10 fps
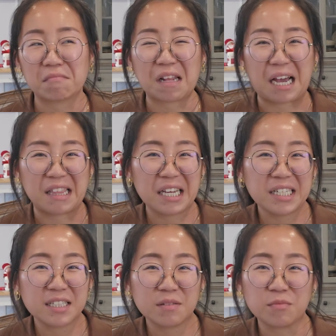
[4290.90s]
I think
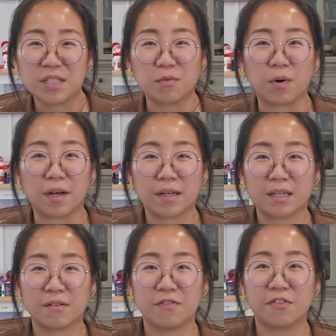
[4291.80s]
it doesn't really
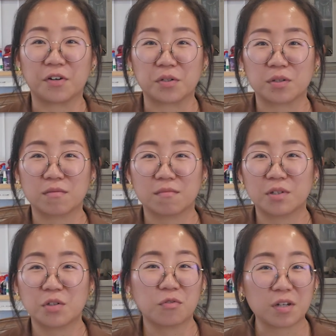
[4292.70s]
work for
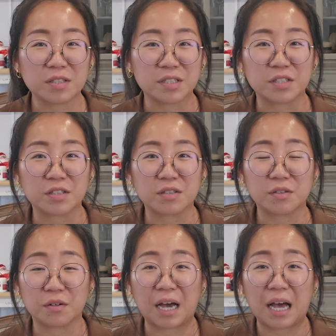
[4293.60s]
cross stitches.
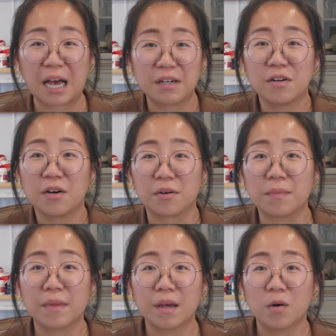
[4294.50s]
So I don't know.
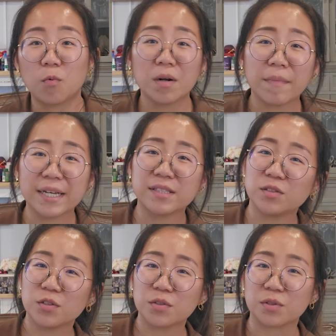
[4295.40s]
What makes
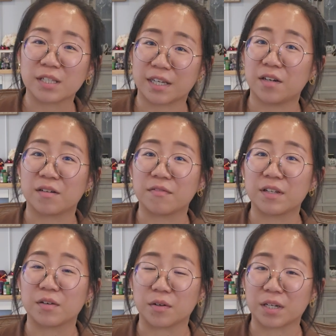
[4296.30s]
you click on a
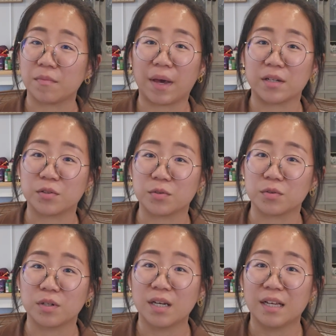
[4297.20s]
video compared
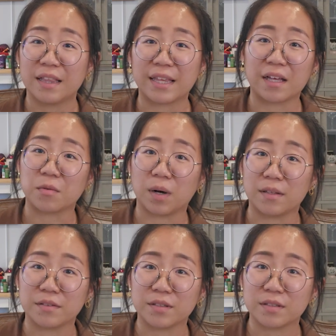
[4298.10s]
to the other
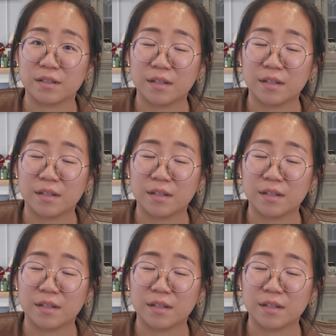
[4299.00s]
ones?